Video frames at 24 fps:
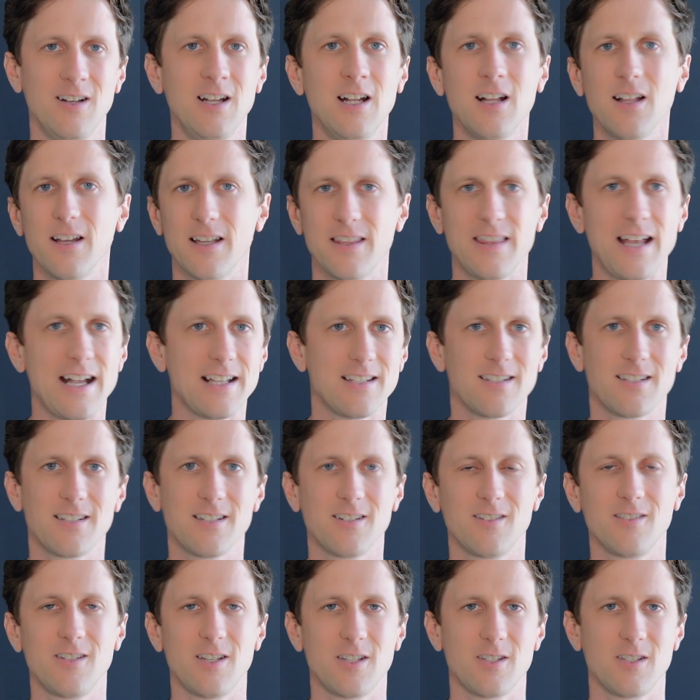Like that
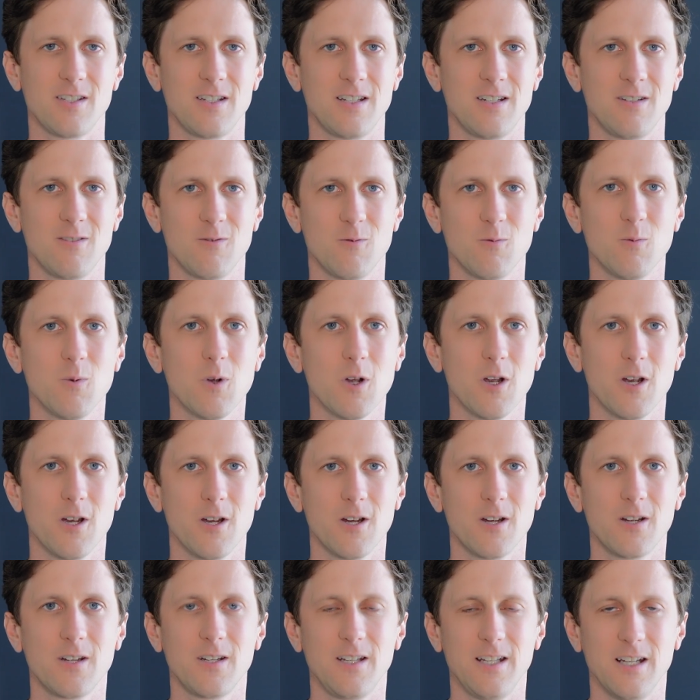still doesn't
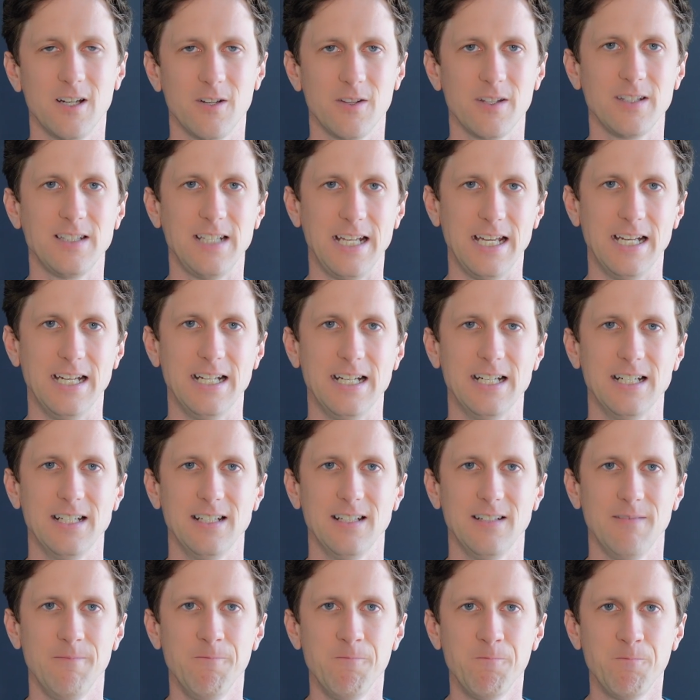work. The data
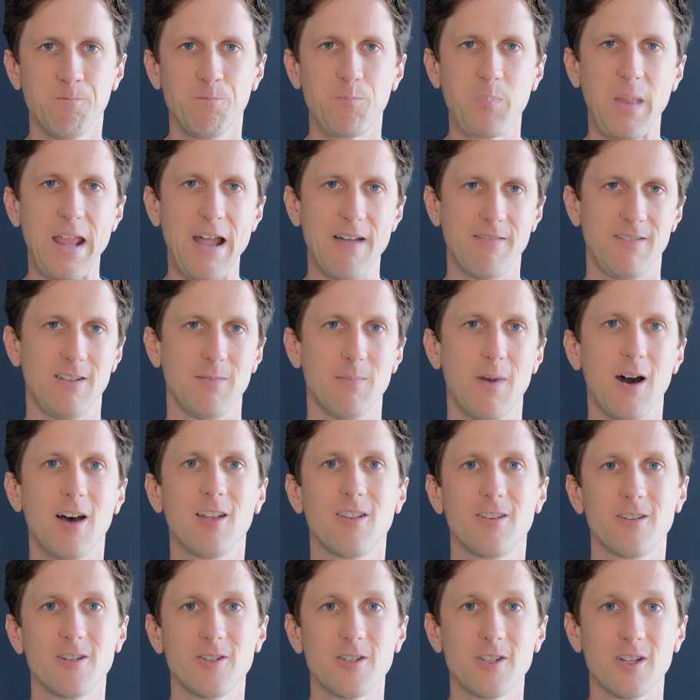heavy
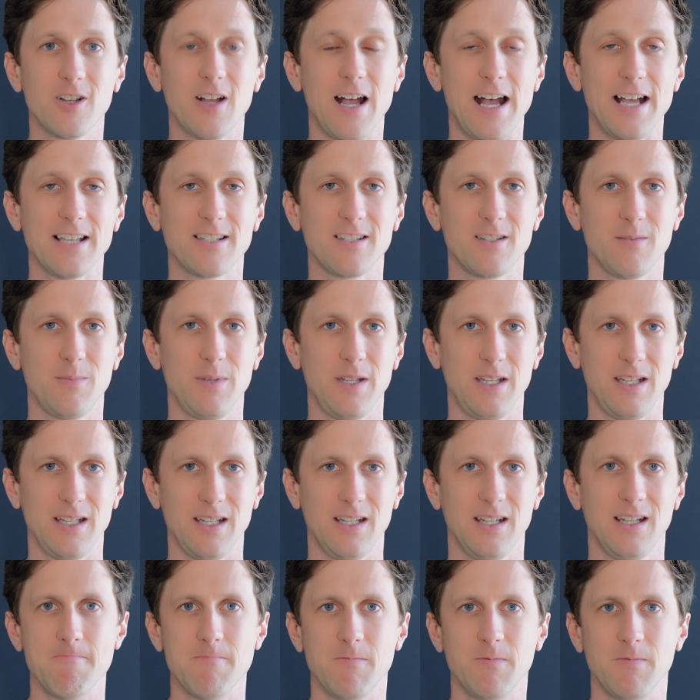modeler still has to
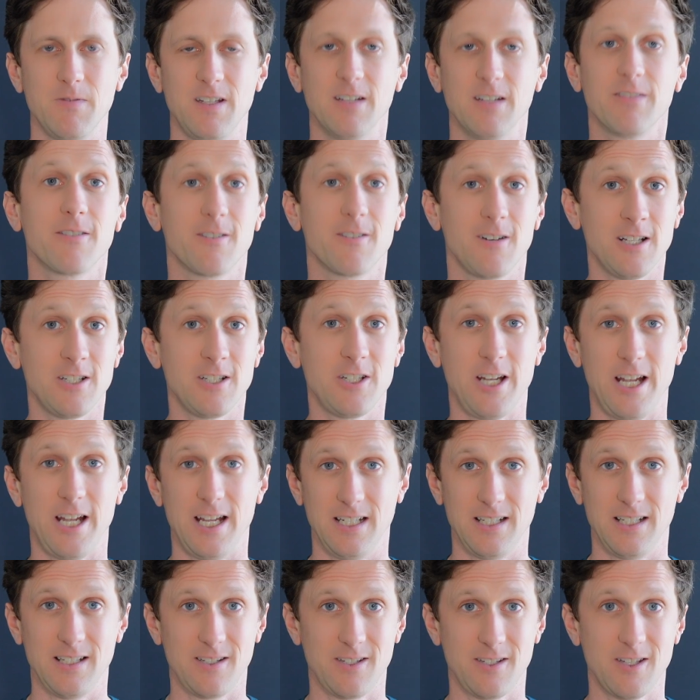be differentiated
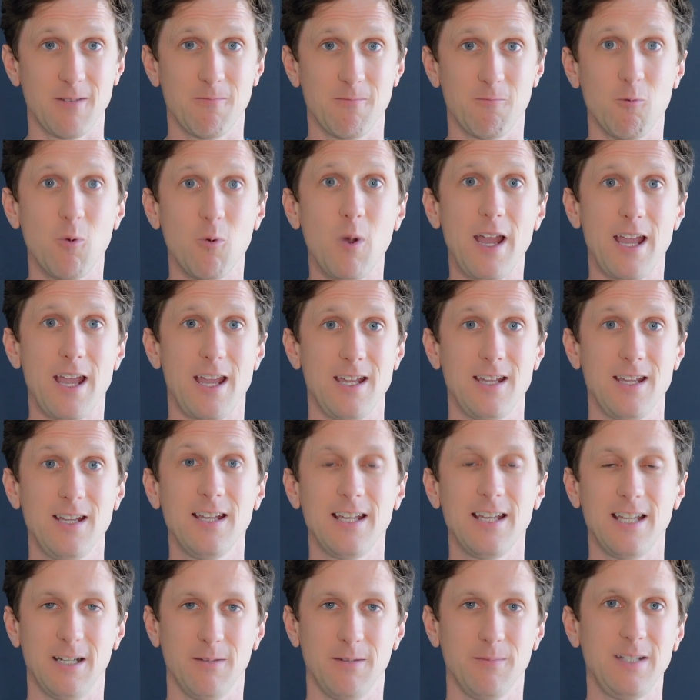in some way
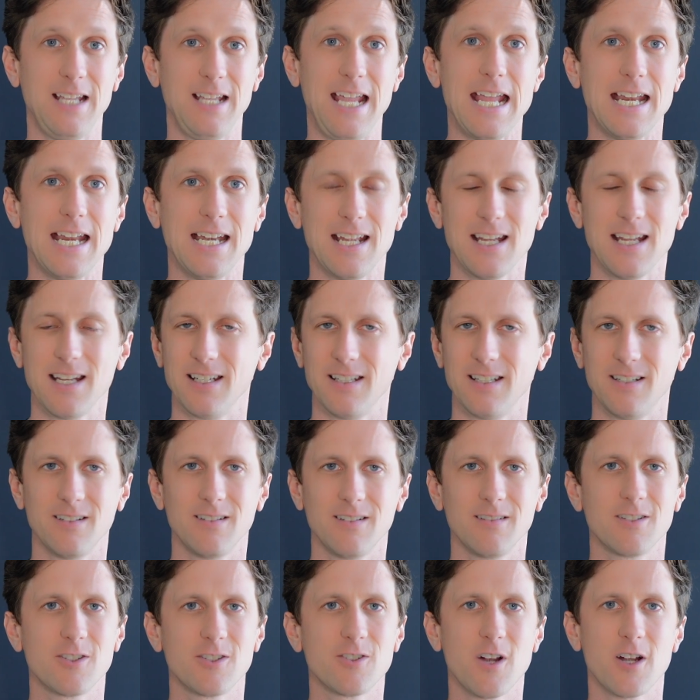in obtaining and
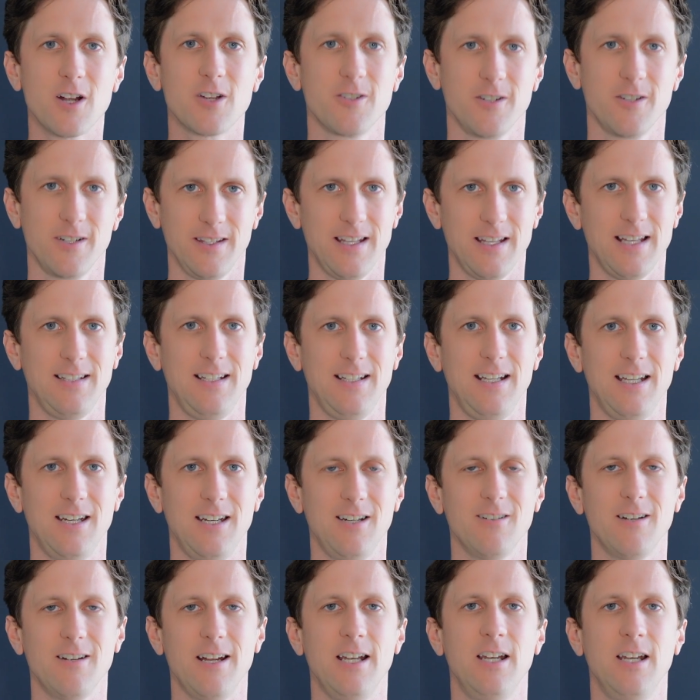structuring that data,
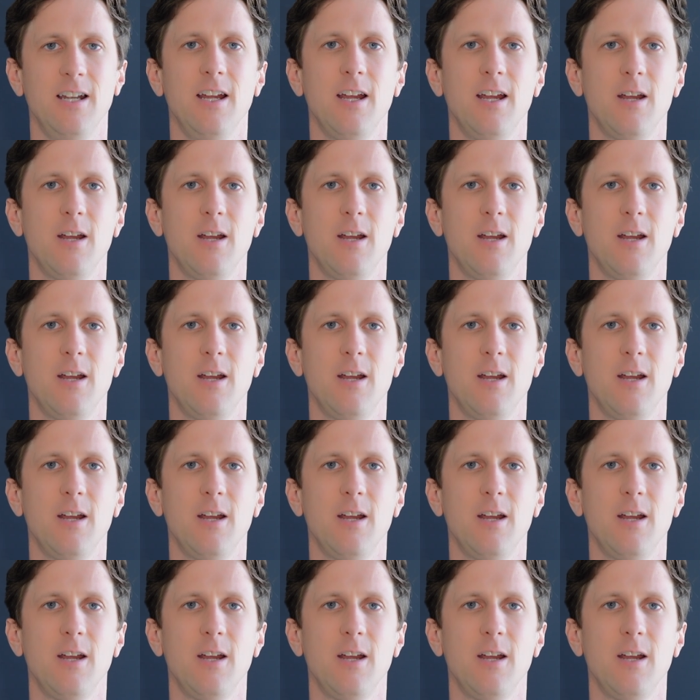right?